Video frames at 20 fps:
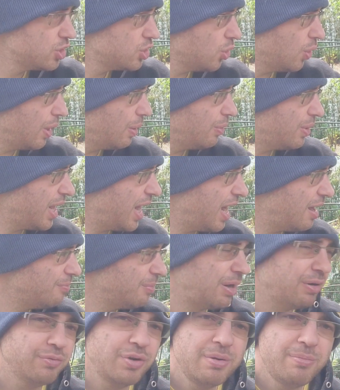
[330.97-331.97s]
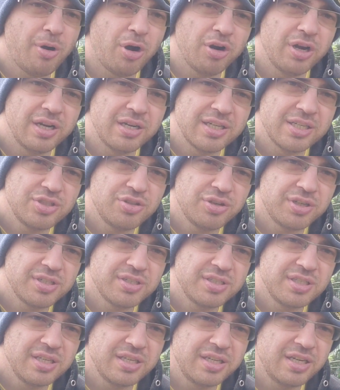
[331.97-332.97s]
So I would have my rebar in, as you
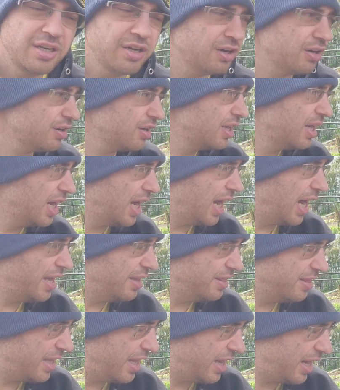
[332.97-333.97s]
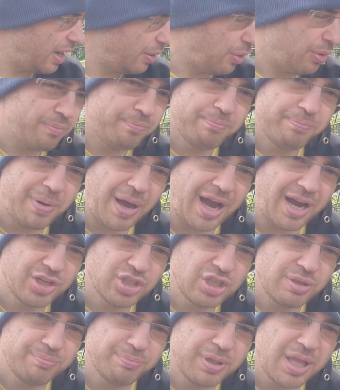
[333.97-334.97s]
can see here, and then I would
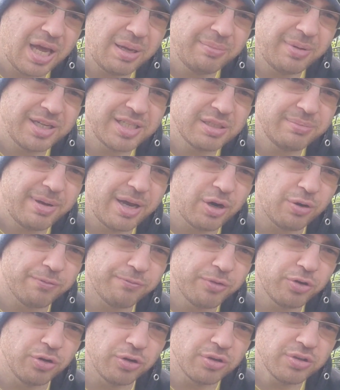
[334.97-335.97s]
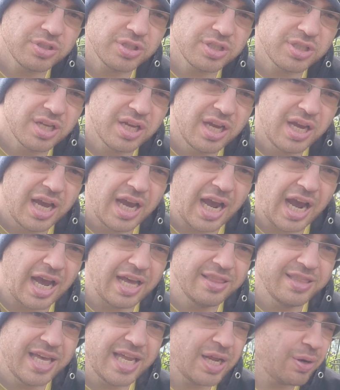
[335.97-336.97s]
actually plant my tomato first,
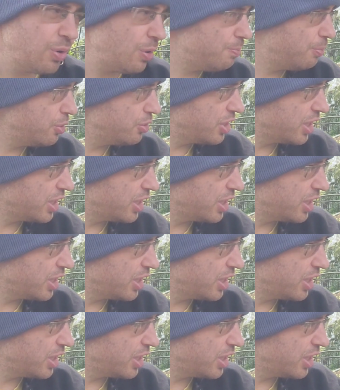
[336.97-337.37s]
and then I would